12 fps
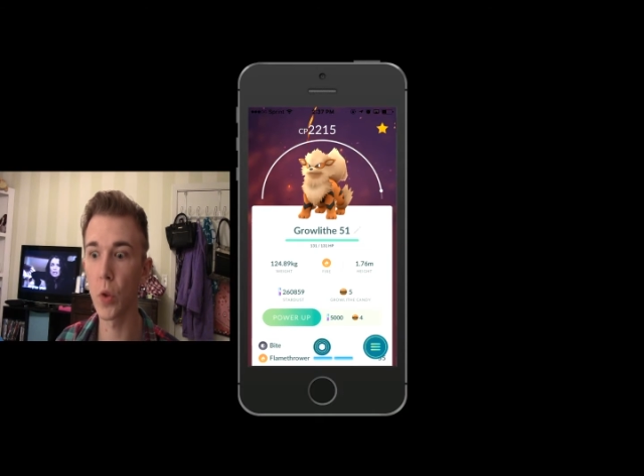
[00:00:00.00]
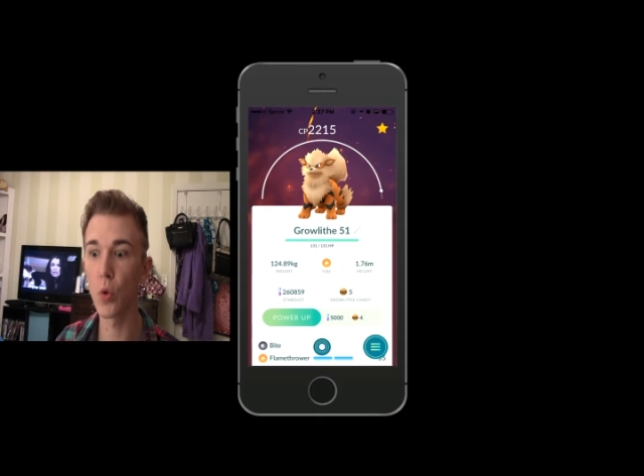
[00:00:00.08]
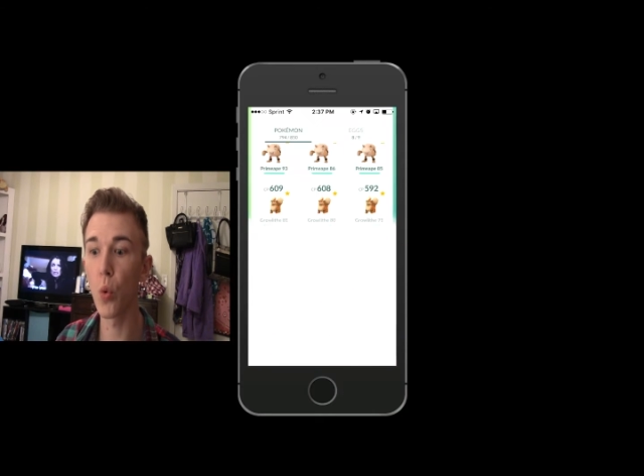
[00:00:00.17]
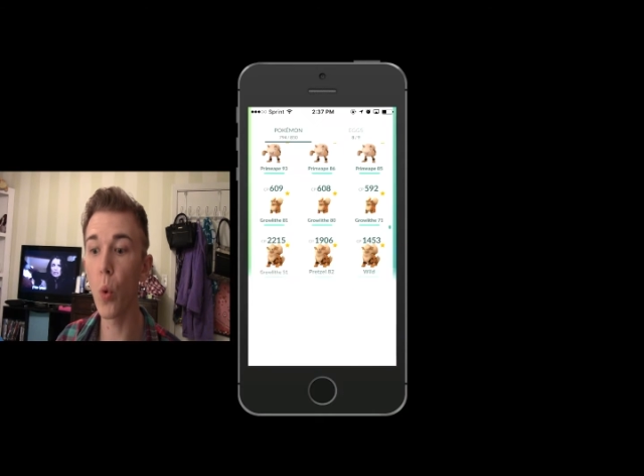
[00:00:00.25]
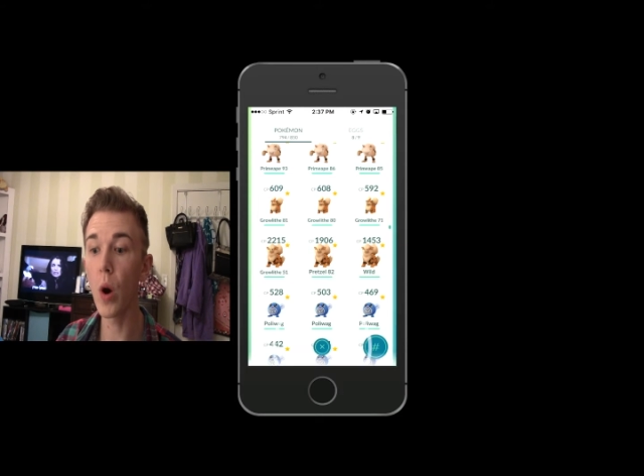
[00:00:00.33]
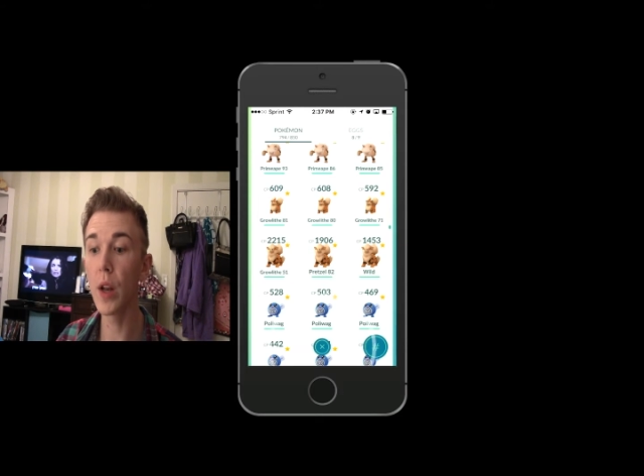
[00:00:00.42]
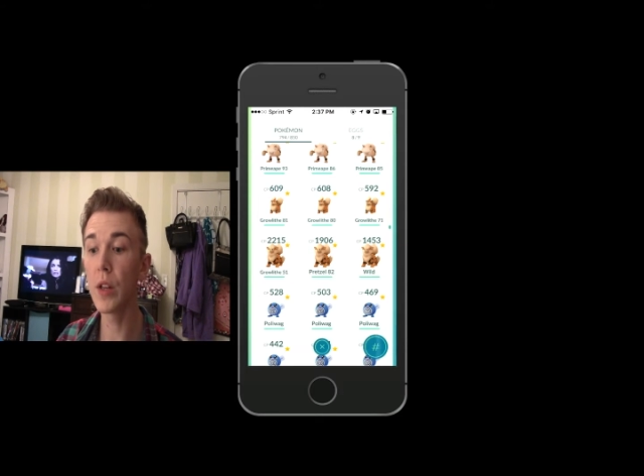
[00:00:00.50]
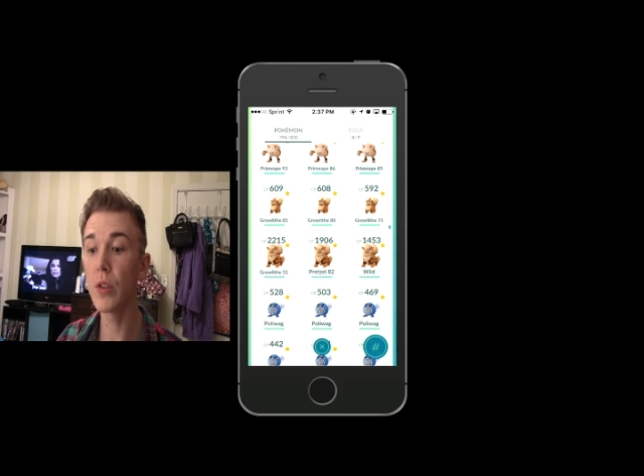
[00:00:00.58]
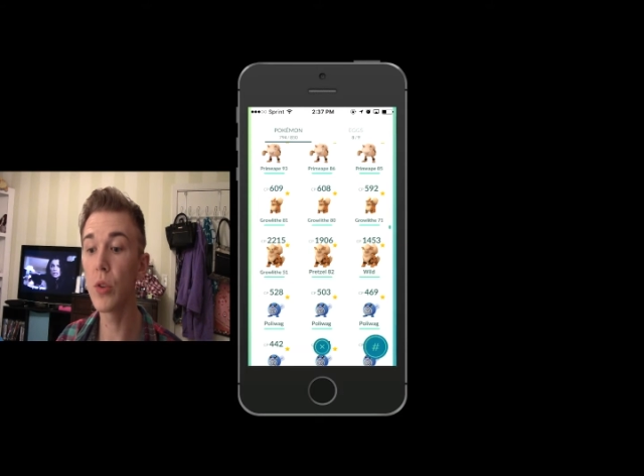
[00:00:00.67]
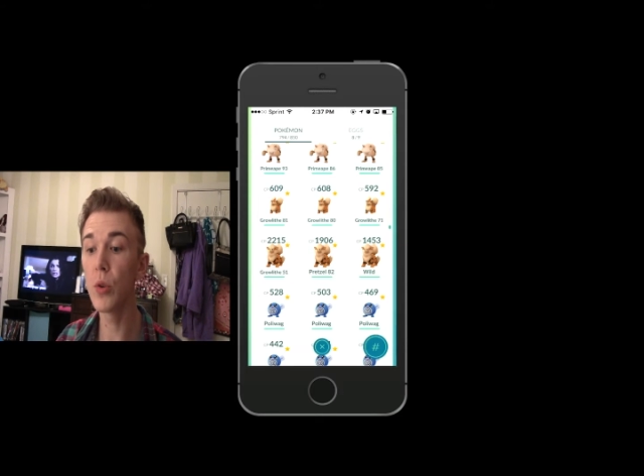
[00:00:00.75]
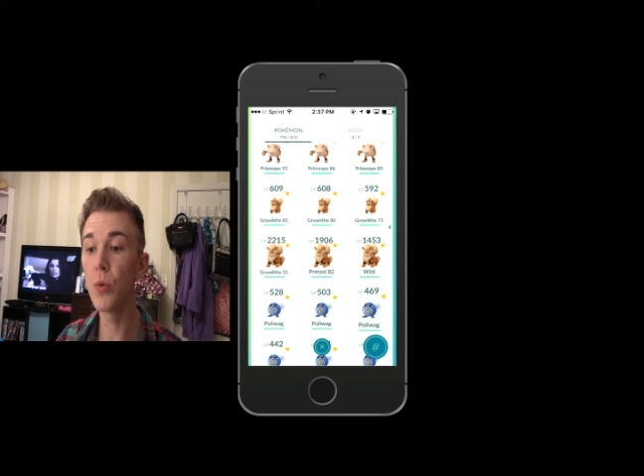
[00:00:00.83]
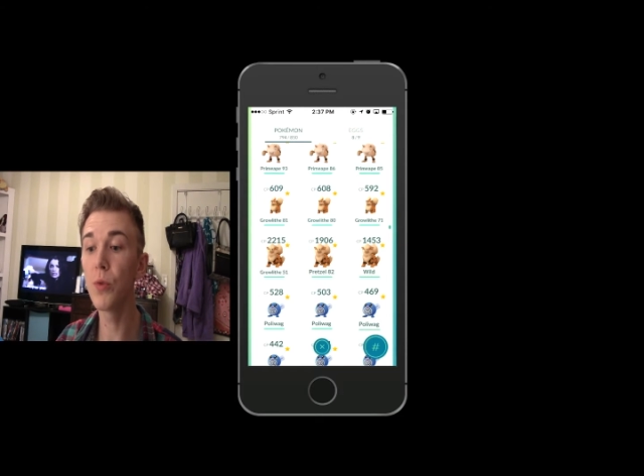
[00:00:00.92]

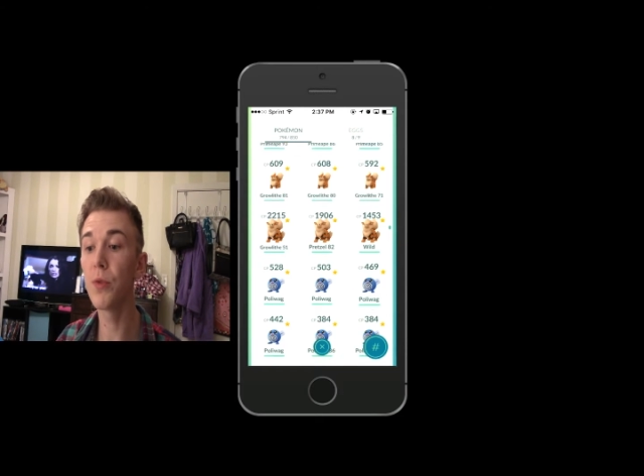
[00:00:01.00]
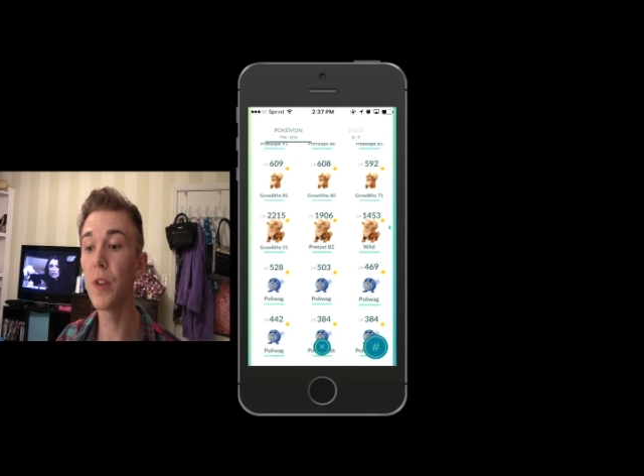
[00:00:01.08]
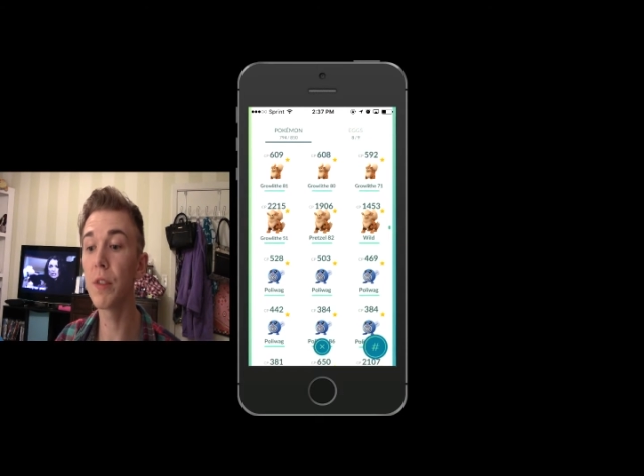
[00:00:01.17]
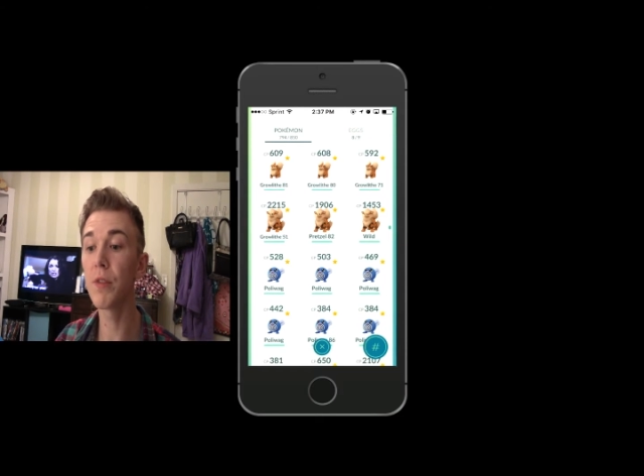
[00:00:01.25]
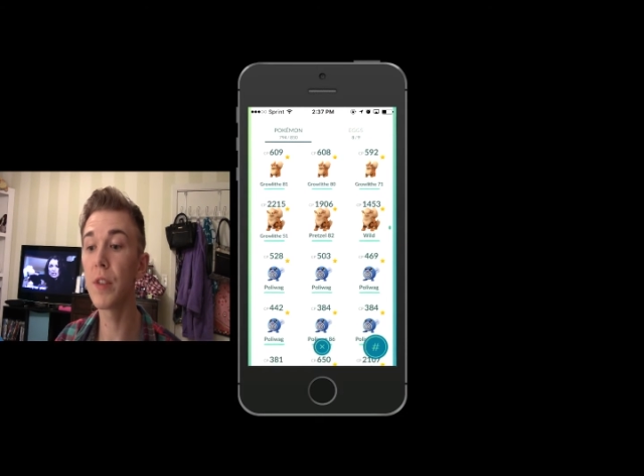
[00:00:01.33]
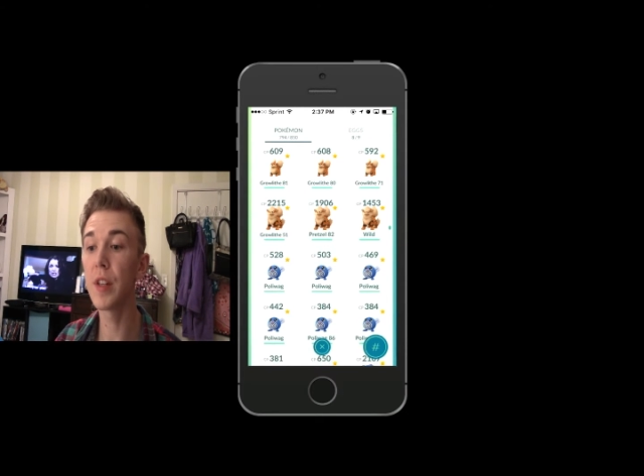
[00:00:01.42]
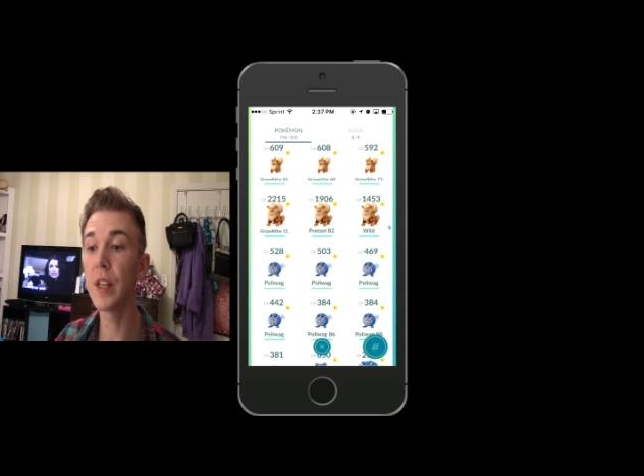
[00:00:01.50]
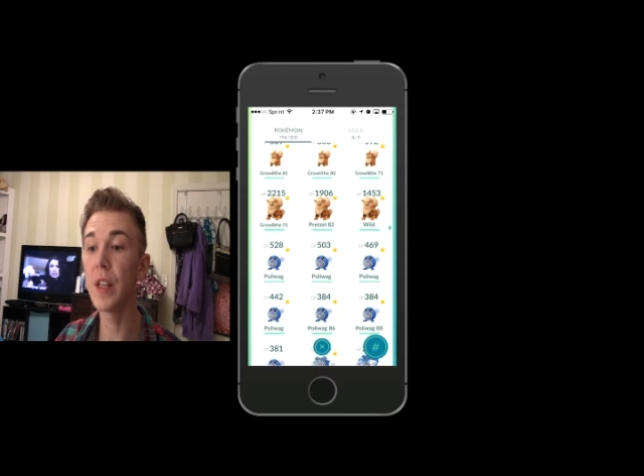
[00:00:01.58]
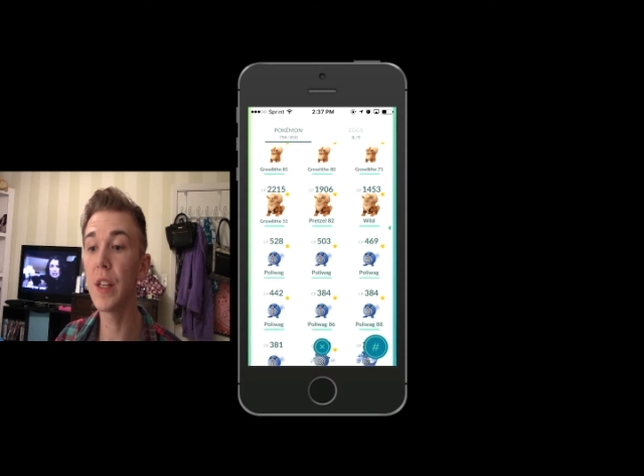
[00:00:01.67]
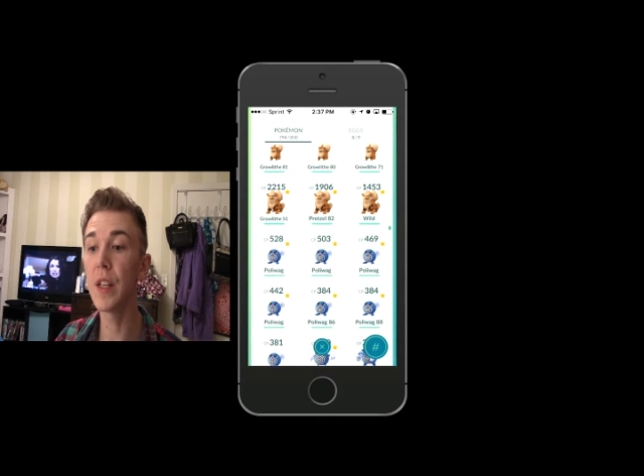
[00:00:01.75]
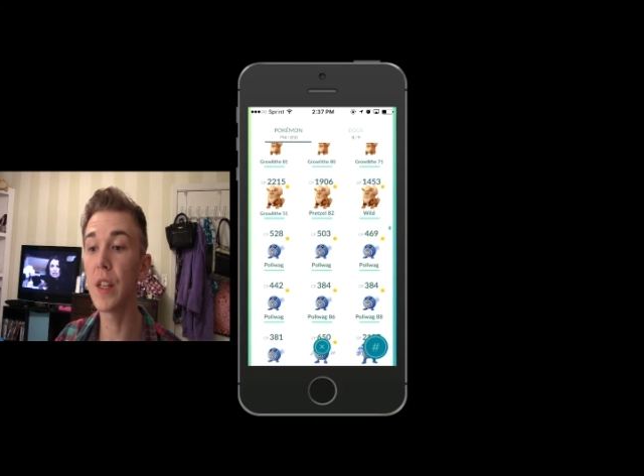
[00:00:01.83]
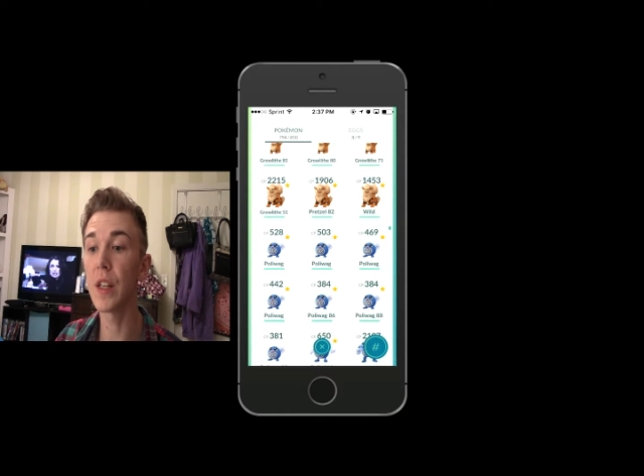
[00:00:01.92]

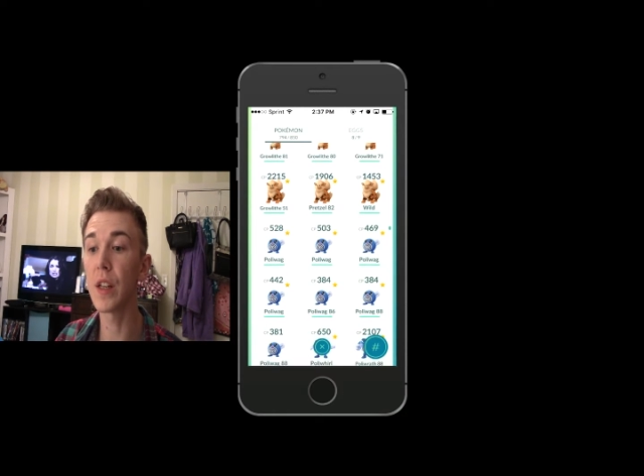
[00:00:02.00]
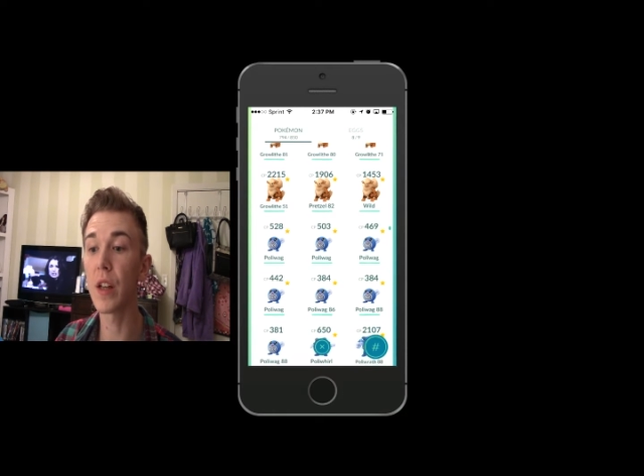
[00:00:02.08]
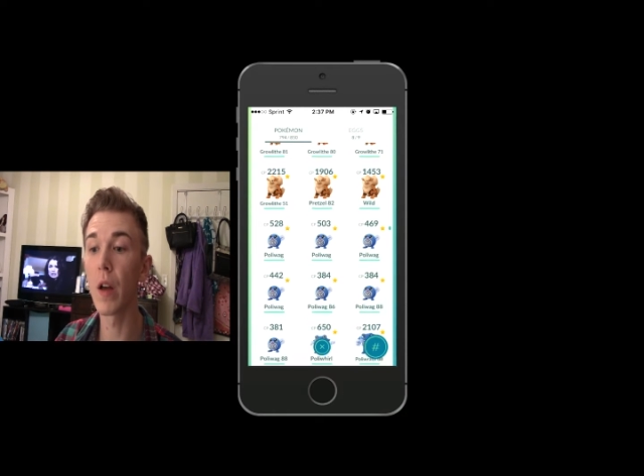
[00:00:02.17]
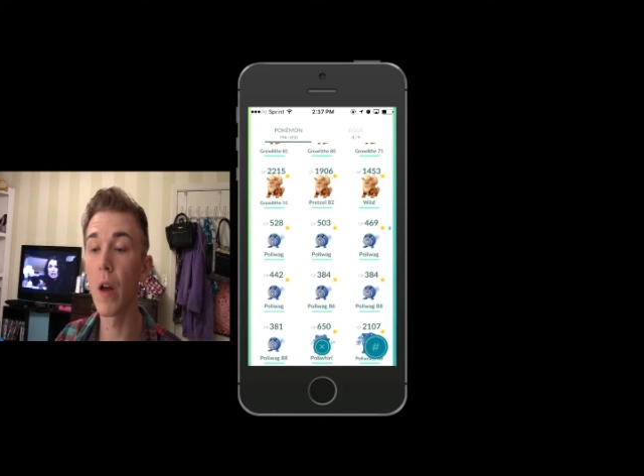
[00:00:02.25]
2215.